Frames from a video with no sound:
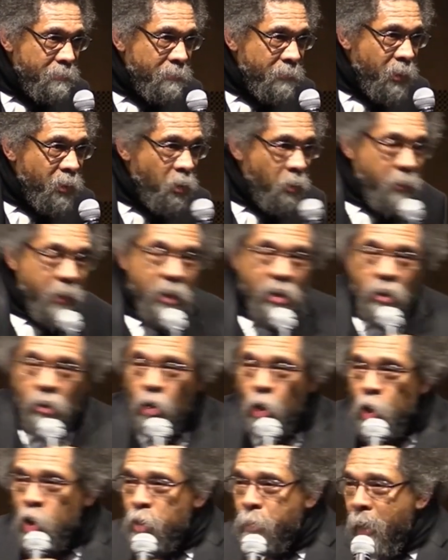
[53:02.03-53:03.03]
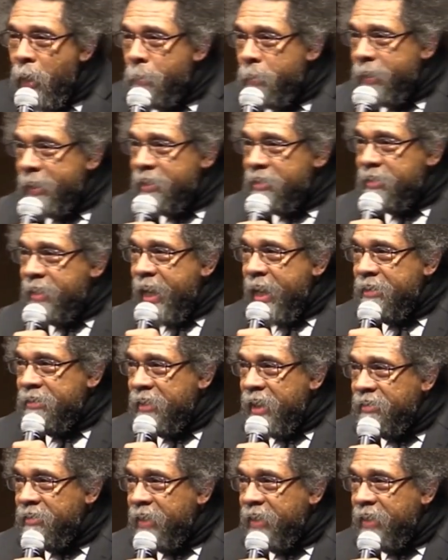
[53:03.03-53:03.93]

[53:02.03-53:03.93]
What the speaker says: You read the newspaper these days and they say,